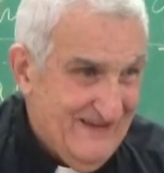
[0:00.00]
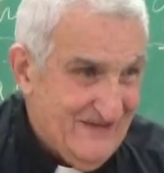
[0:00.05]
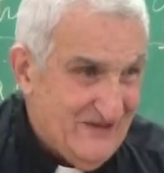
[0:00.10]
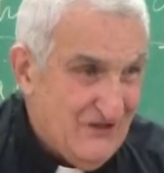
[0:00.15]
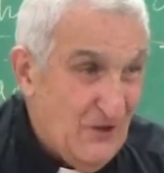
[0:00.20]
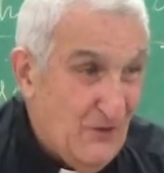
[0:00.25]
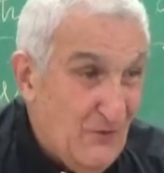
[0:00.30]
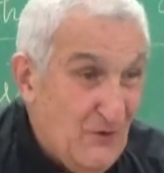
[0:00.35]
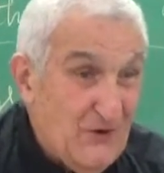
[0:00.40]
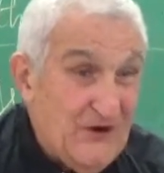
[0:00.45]

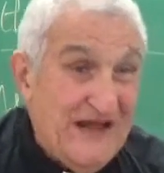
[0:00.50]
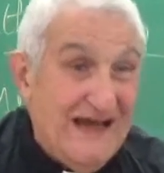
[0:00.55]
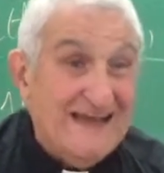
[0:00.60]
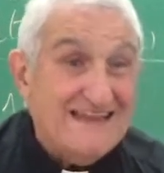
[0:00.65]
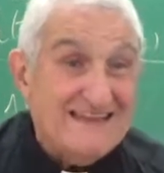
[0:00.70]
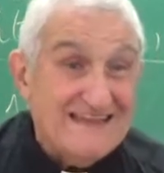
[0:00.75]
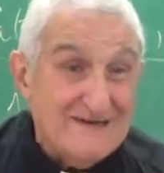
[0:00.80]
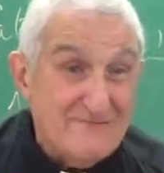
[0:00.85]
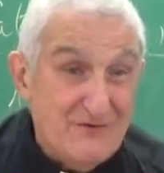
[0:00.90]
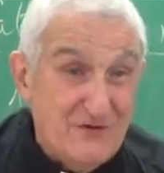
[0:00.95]
The word
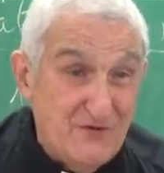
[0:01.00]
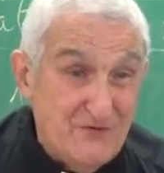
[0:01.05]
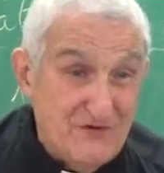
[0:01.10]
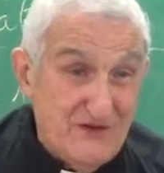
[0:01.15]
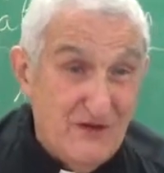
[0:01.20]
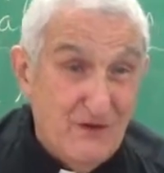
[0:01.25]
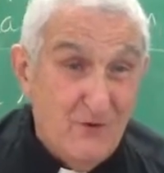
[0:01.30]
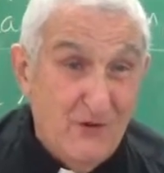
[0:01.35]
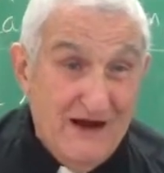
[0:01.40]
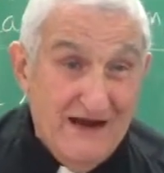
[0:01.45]
attribute,
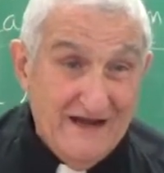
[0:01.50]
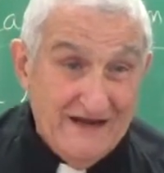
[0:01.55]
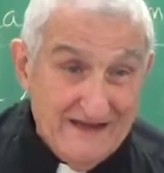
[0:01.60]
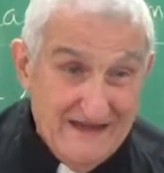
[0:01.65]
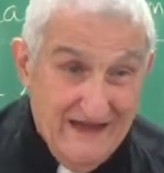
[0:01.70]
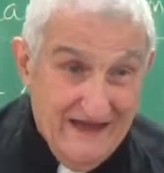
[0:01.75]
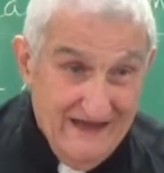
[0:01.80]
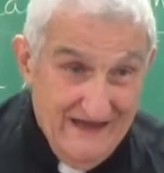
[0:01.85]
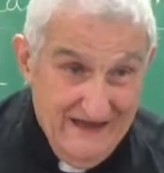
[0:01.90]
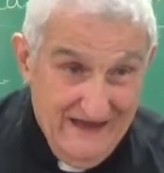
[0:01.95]
why?
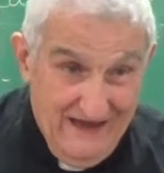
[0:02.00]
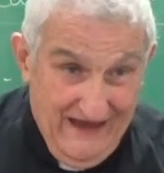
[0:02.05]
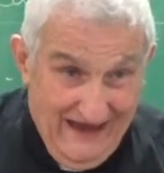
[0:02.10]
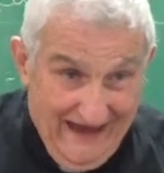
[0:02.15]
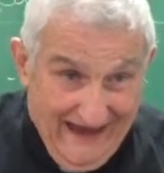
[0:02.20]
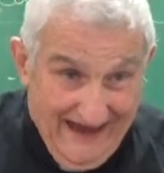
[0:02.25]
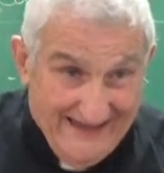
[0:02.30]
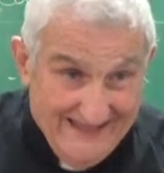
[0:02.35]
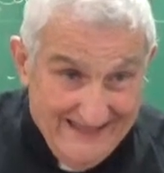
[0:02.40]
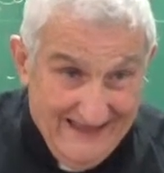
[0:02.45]

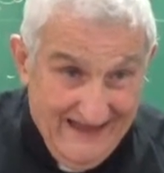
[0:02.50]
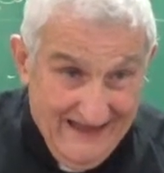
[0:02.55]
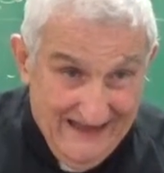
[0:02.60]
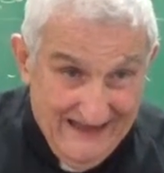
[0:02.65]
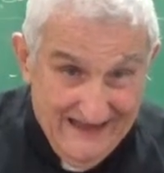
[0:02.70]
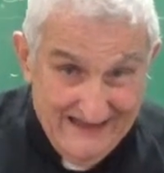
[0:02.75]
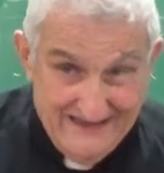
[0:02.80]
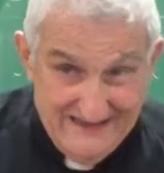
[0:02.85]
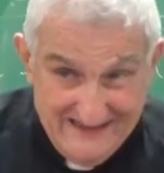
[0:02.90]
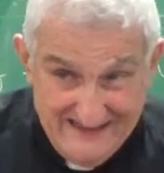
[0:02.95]
Add,
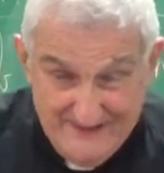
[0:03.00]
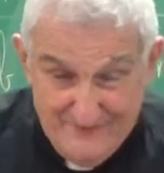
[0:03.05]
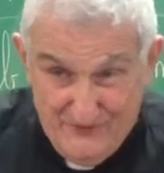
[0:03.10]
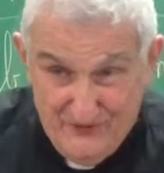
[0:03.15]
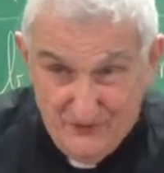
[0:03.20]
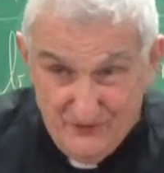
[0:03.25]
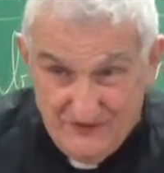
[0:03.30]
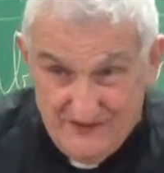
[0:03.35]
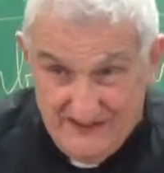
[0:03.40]
tribute,